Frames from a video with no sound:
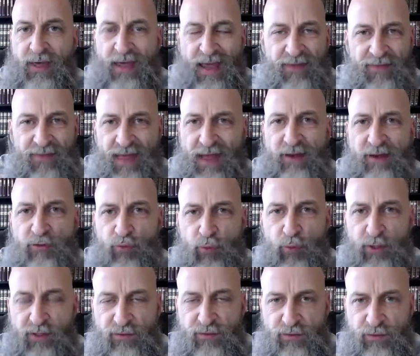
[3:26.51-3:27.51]
And that is
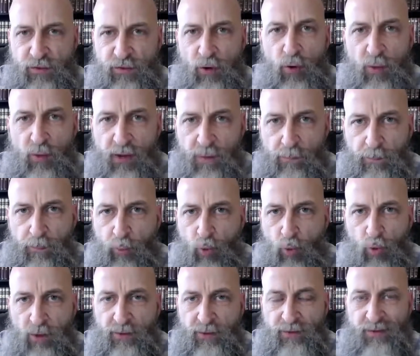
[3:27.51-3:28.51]
what is so
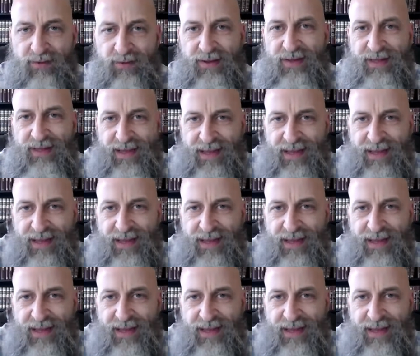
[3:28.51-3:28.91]
important